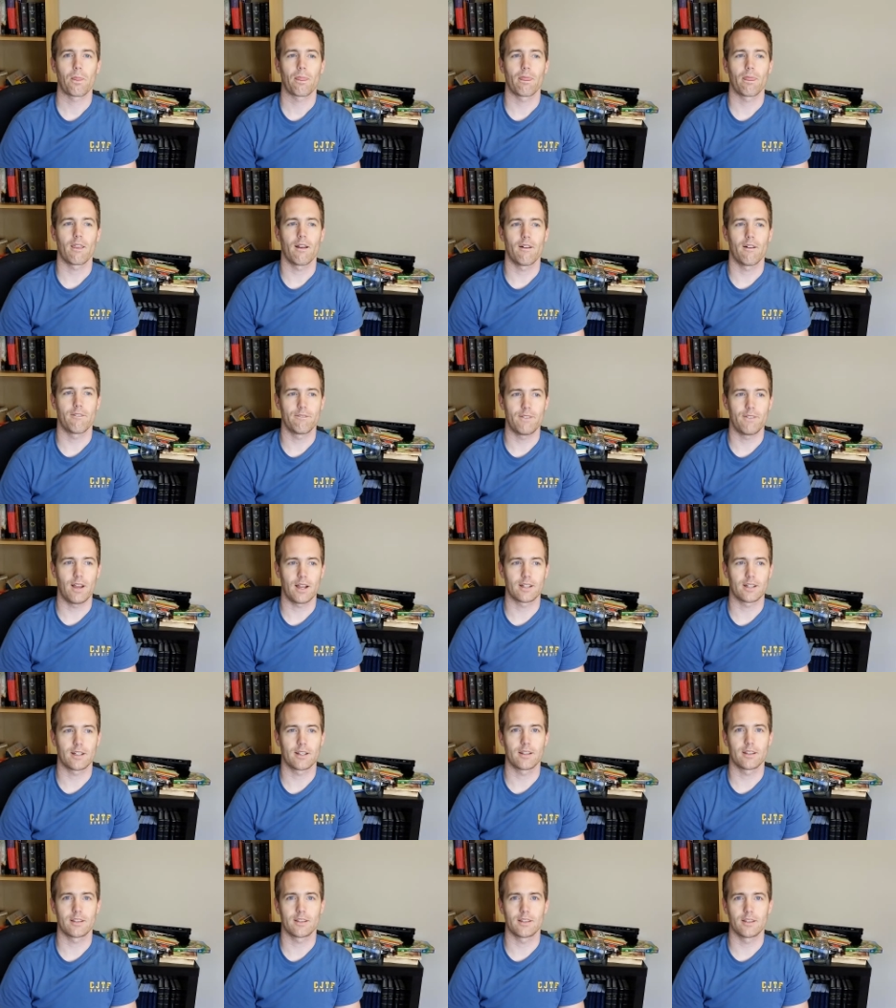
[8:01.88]
affect
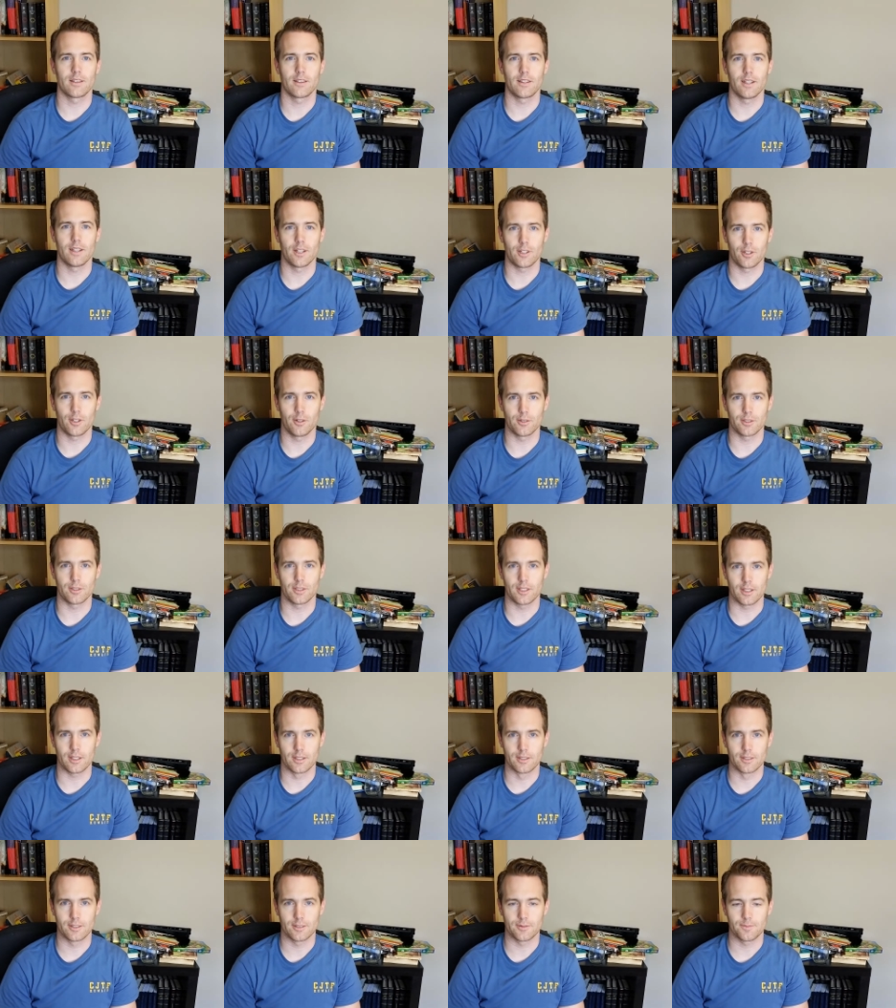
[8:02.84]
the
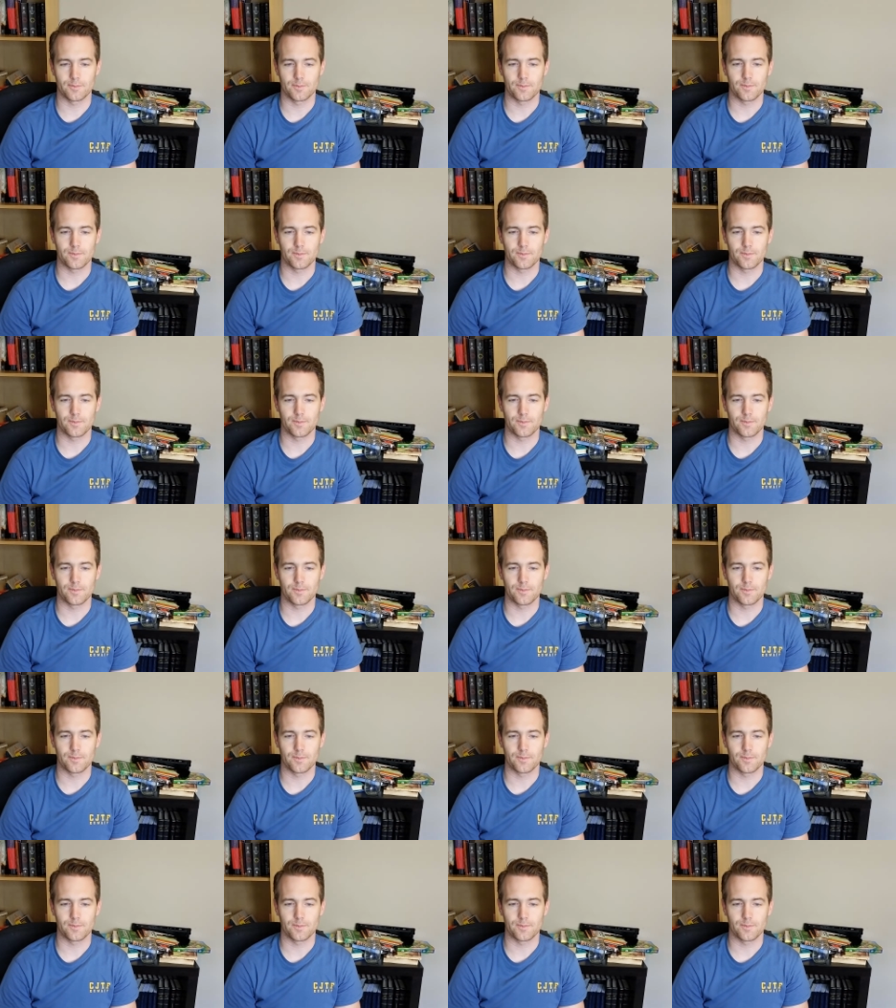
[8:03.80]
acoustics.